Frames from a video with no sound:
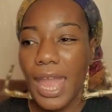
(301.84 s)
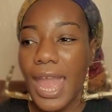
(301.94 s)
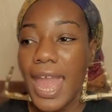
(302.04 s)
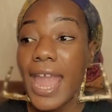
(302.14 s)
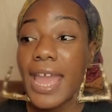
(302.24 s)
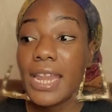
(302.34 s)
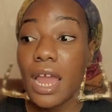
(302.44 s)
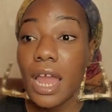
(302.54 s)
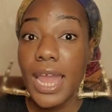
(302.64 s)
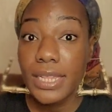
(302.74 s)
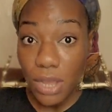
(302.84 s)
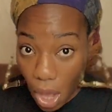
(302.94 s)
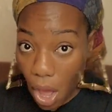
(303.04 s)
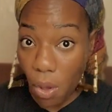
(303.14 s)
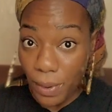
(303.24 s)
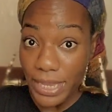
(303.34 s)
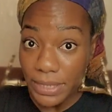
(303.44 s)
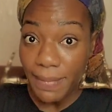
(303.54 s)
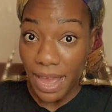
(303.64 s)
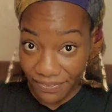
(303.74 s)
And it's always
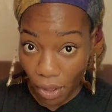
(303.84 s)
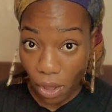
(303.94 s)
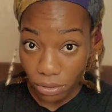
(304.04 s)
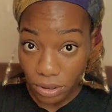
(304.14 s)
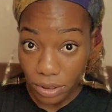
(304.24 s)
my fault.